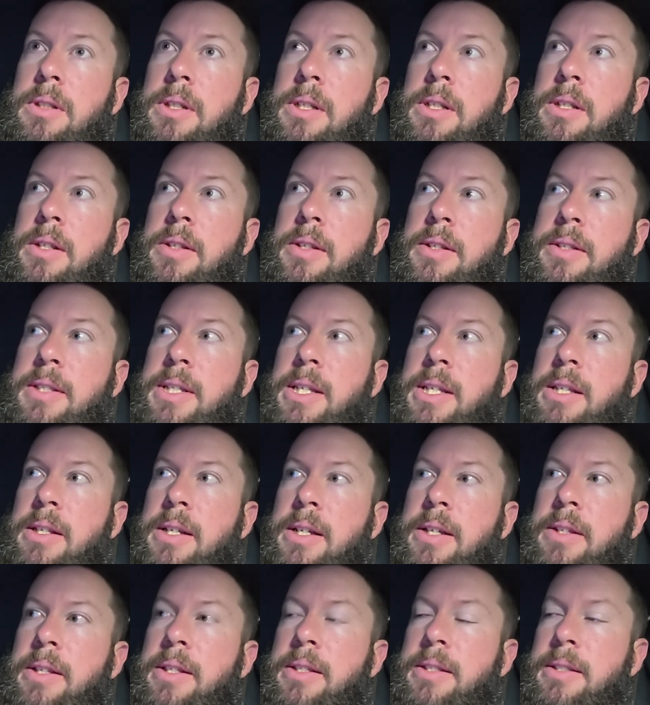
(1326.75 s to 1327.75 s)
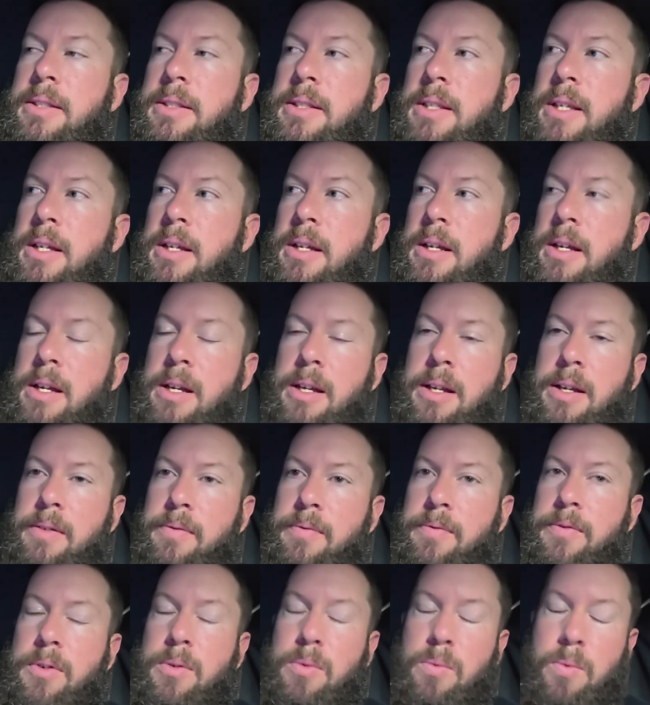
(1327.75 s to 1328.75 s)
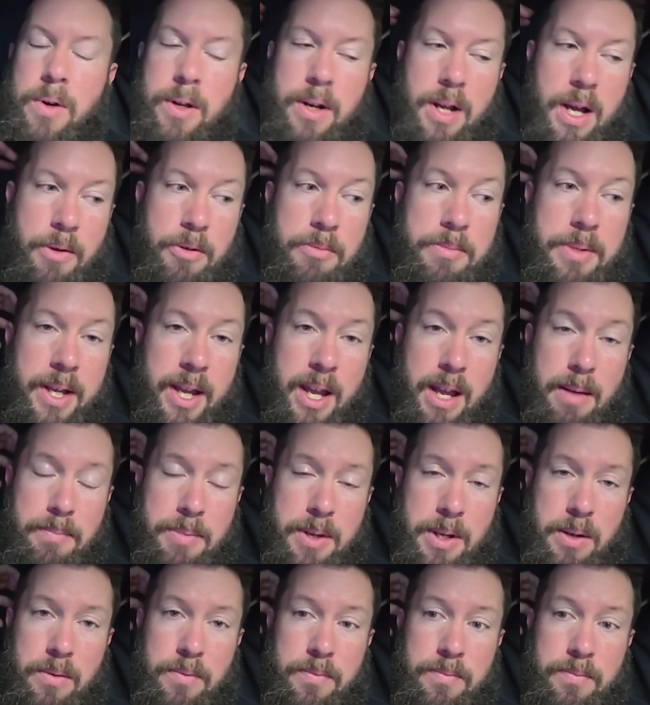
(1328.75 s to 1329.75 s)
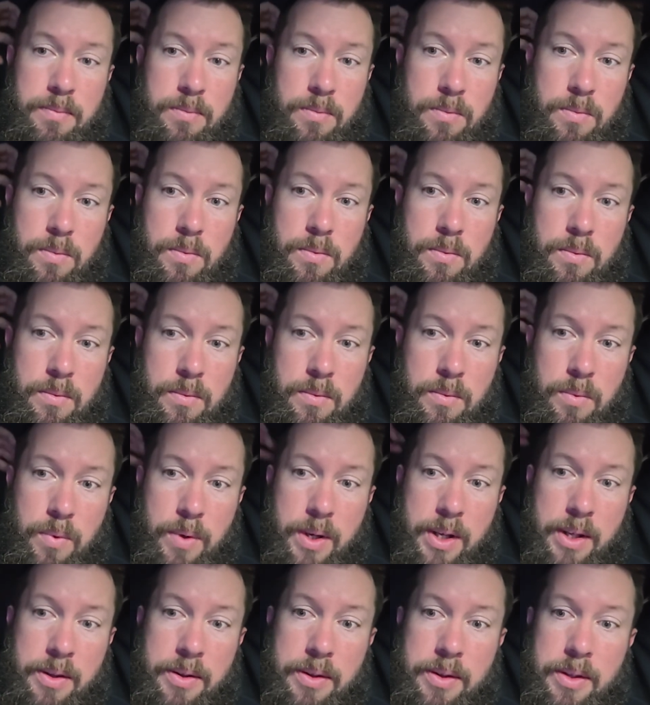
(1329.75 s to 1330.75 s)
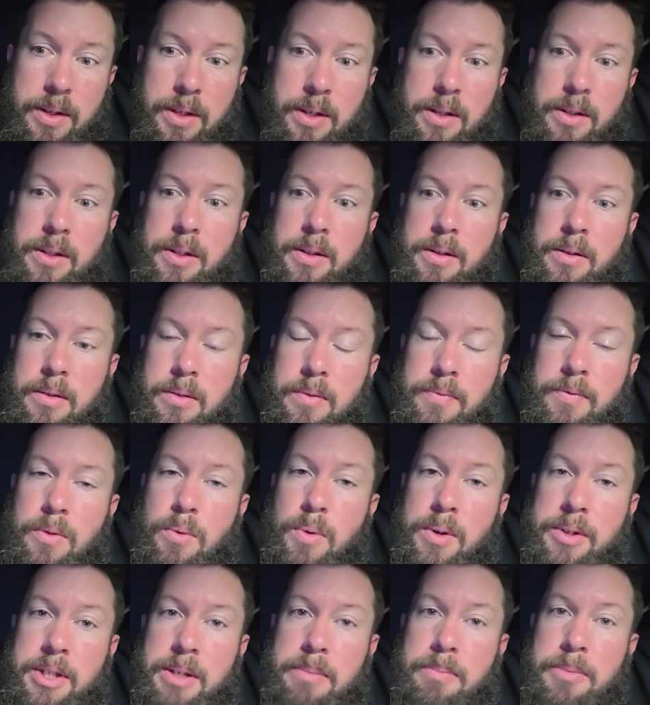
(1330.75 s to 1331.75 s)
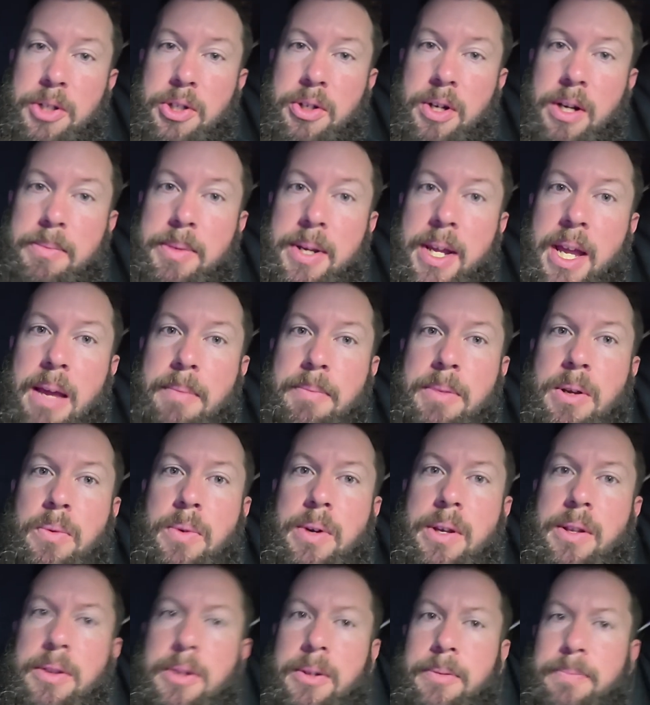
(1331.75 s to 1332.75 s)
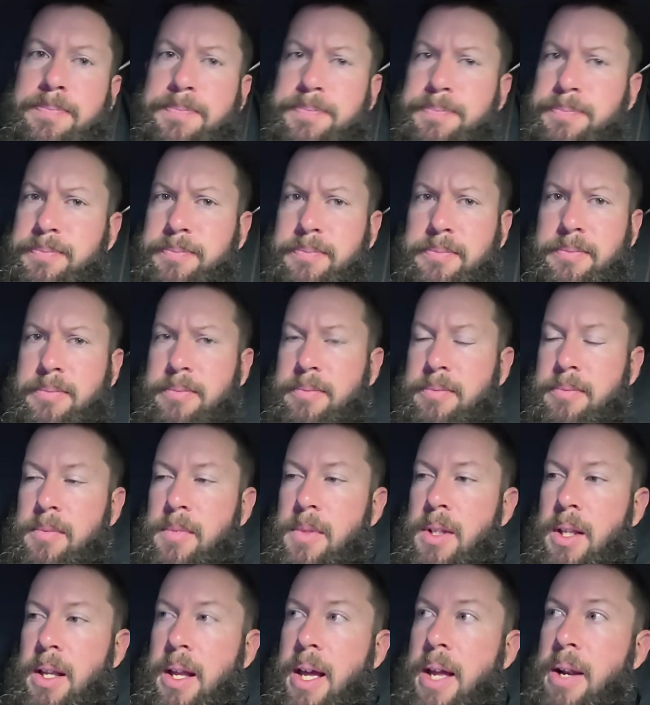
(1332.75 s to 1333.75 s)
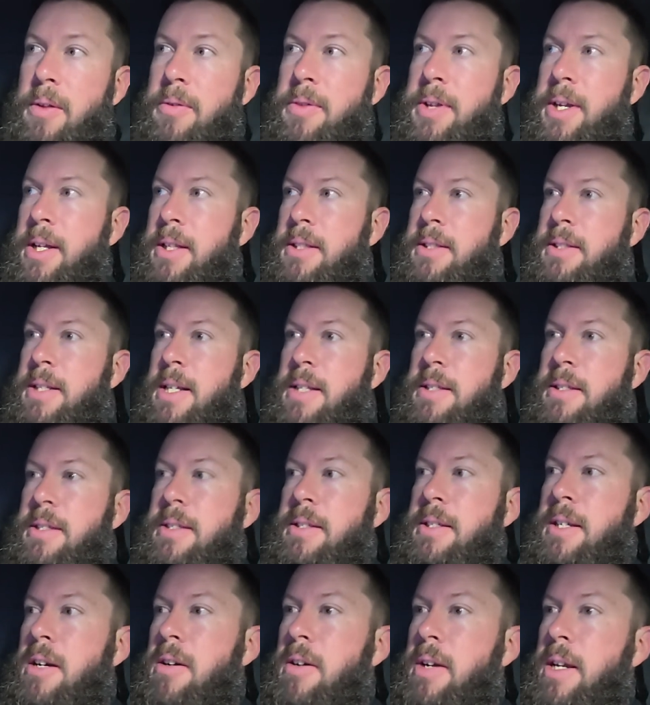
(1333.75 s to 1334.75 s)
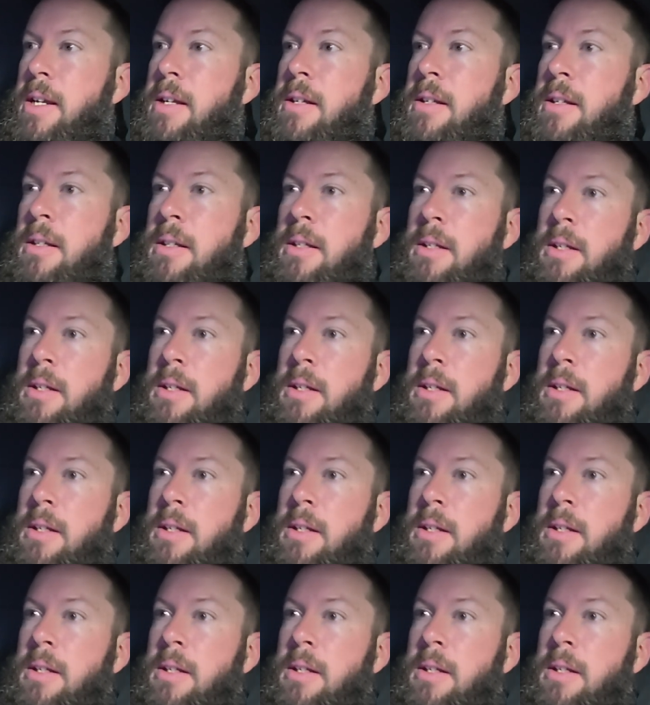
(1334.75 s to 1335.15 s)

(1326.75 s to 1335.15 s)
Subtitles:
into the ceiling of this, and for what I would be camping with, and for what temperature I'd be camping with, I don't think it's necessary.